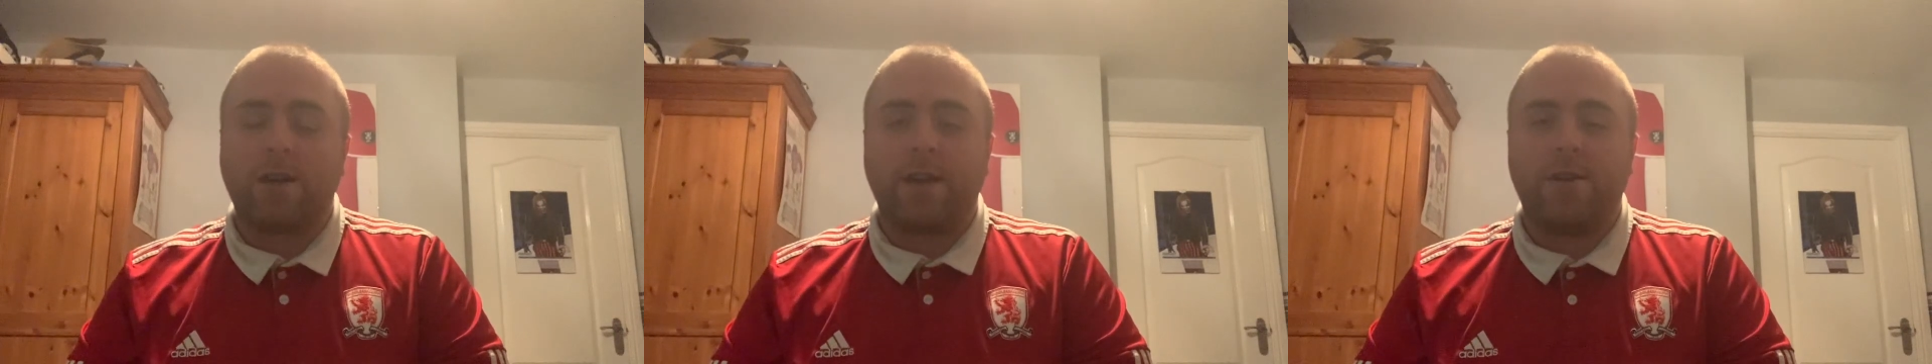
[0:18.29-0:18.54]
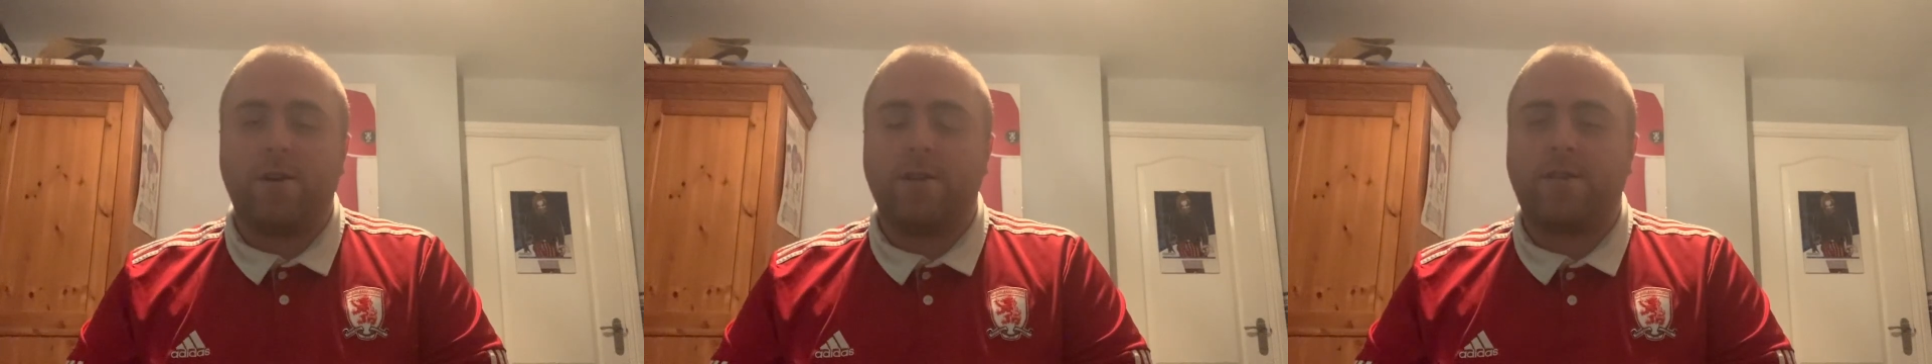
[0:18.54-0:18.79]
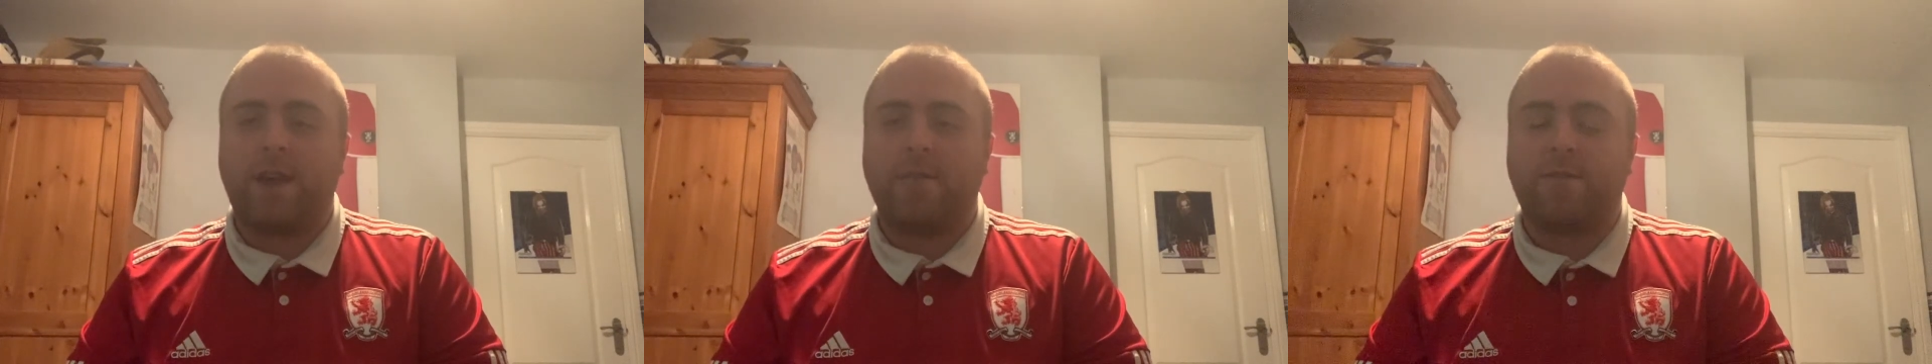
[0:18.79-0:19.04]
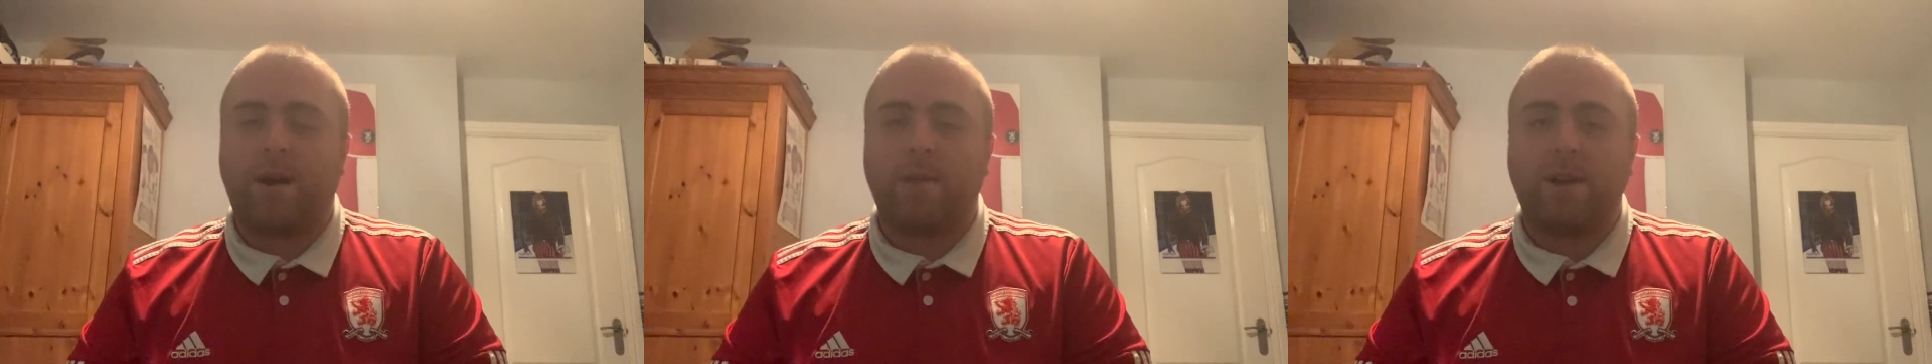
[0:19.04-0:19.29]
you know, in
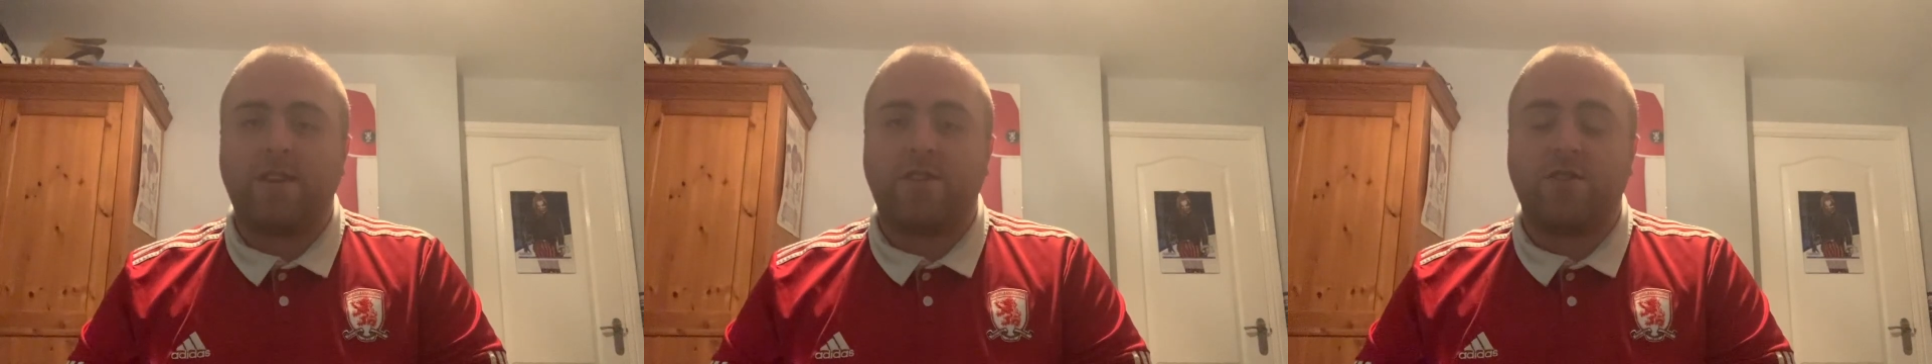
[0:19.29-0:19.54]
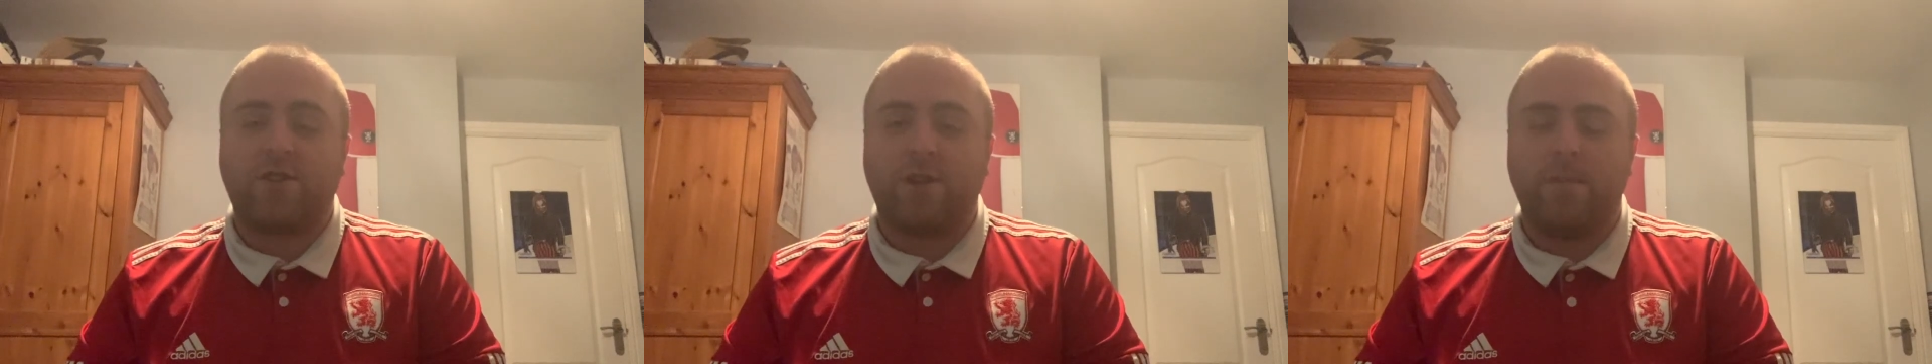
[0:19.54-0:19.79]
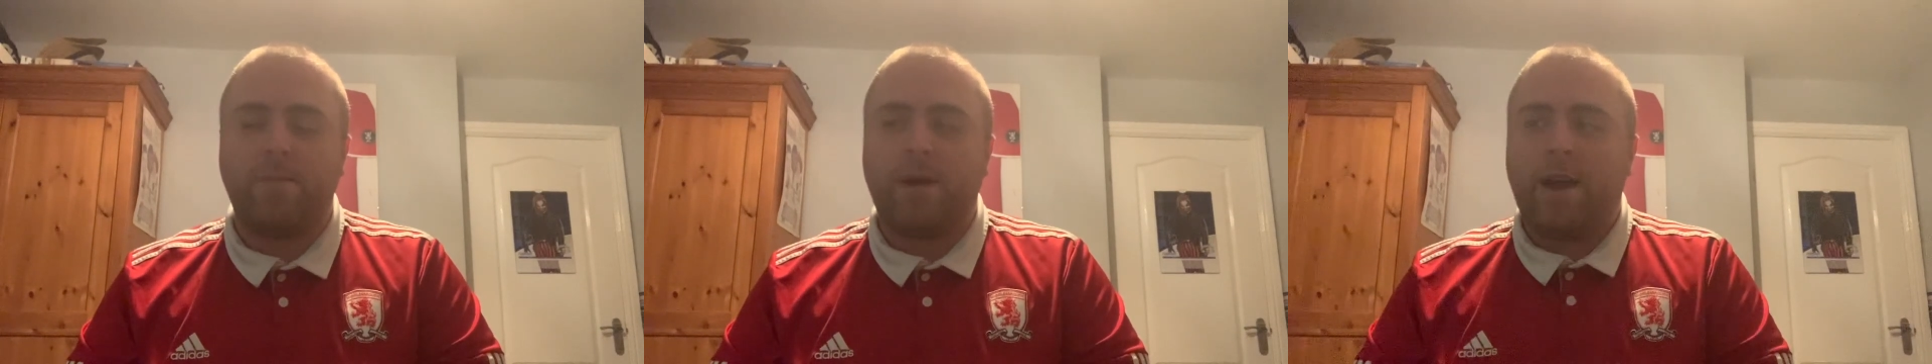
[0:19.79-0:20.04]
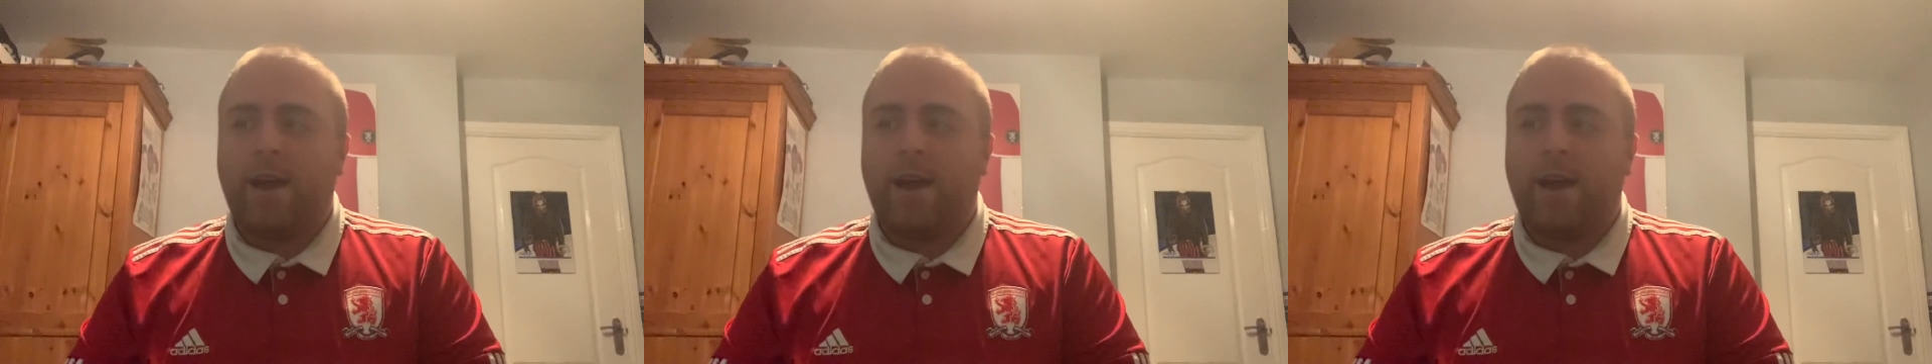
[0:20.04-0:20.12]
terms of our recent slump